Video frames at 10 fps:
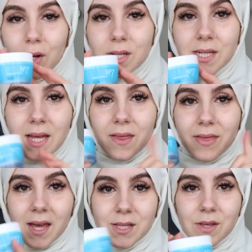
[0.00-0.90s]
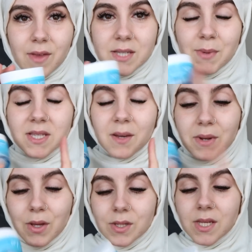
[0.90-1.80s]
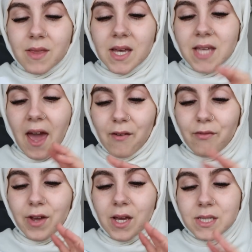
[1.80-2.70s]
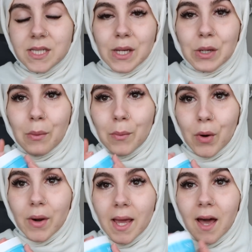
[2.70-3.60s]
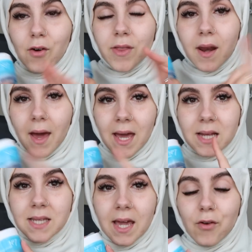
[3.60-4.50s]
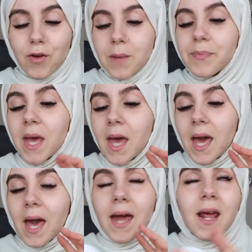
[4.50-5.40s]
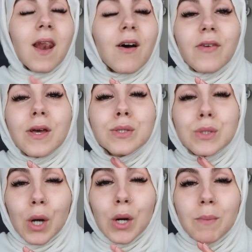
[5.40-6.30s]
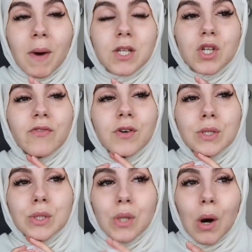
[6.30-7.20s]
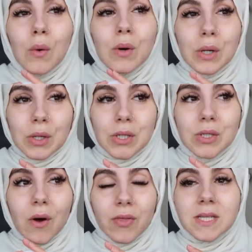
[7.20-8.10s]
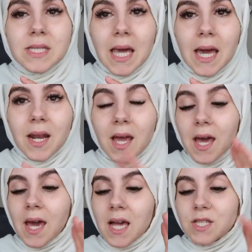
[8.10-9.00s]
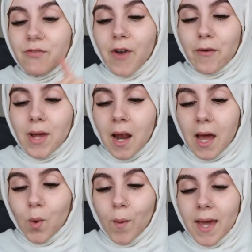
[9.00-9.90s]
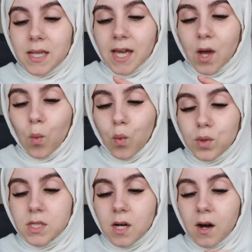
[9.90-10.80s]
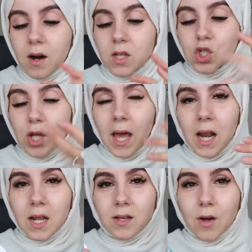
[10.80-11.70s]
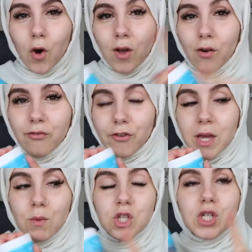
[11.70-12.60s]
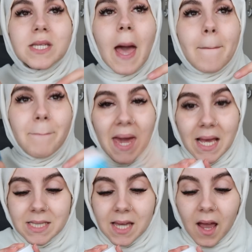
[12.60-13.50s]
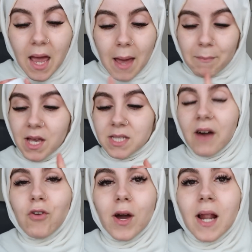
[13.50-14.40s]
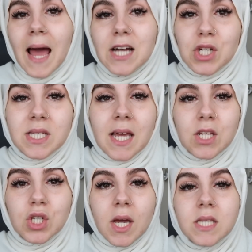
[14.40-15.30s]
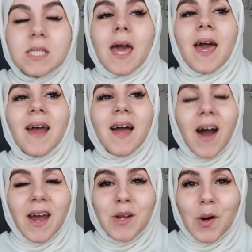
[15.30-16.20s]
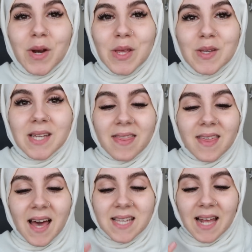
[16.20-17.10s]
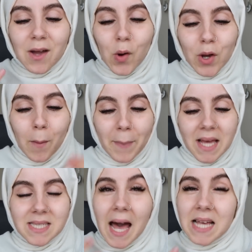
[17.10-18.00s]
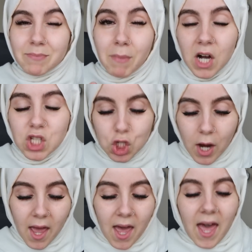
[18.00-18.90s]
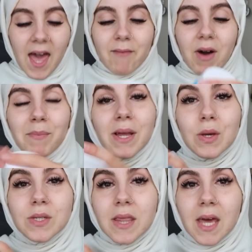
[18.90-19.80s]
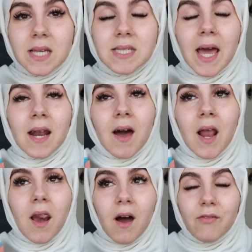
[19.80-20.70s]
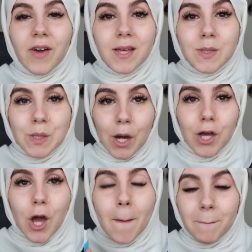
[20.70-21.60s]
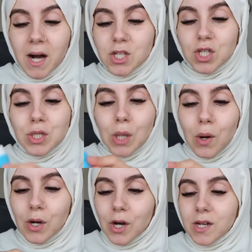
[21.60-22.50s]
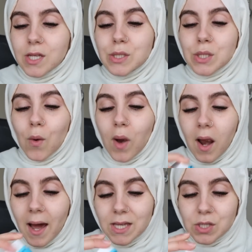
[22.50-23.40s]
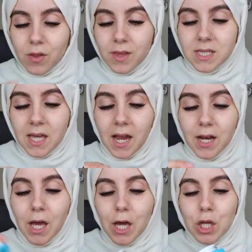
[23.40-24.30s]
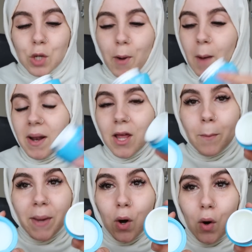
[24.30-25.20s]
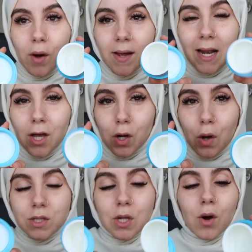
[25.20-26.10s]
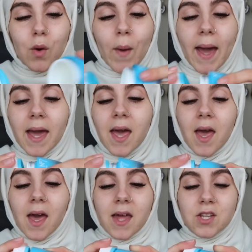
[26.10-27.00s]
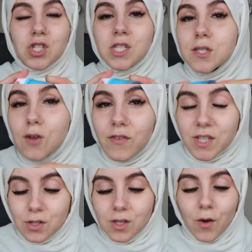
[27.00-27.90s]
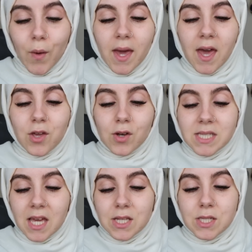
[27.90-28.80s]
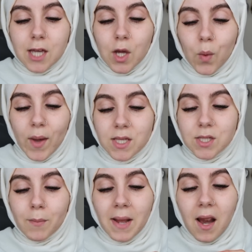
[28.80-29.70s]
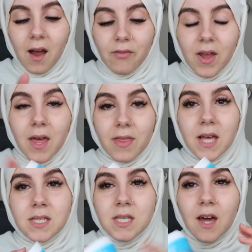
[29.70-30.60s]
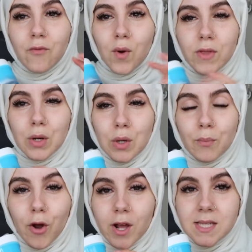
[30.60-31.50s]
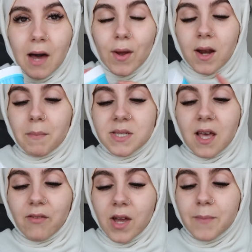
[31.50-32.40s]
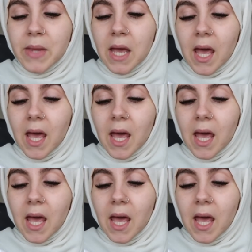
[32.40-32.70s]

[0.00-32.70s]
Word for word: Honestly, thanks to this, because I've been using this every single morning. I've got the night and day cream, and I love it so much. It feels so good on the skin. It's very lightweight. It's like a water gel, oil-free, which is amazing, because I've got lash extensions and I kind of don't want to use anything that has like oil based as much. I've been using this and I love it so much. It's so good. It's so light on the skin. You pop a little bit on, a little goes a long way, and it just dissolves into your skin so quick. So I've been loving this. It's kind of one of the new products out in number 7.